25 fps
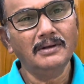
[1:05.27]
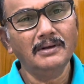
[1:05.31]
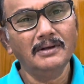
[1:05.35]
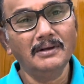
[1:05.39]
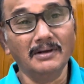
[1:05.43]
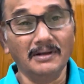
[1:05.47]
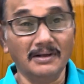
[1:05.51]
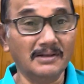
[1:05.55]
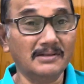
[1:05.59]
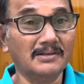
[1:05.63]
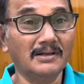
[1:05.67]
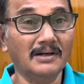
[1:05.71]

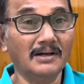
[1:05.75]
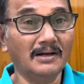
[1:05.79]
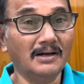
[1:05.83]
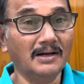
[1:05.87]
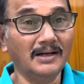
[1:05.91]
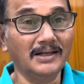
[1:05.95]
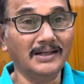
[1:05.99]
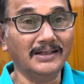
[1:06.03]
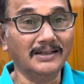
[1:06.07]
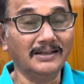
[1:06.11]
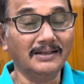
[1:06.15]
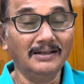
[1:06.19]

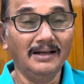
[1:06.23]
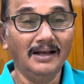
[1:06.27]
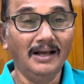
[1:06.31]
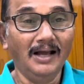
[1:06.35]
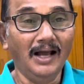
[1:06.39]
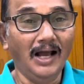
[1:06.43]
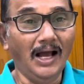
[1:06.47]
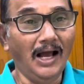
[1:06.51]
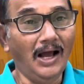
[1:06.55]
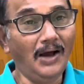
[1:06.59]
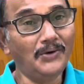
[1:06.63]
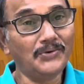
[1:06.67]
Recently,
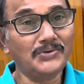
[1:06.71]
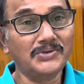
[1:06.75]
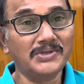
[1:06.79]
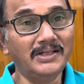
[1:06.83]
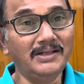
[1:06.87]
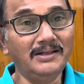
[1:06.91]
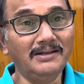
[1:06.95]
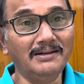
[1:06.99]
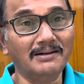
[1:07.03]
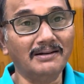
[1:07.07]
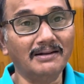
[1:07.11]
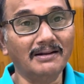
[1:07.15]
I have
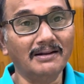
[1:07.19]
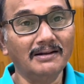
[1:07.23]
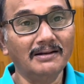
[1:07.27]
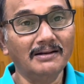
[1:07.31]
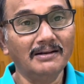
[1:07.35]
seen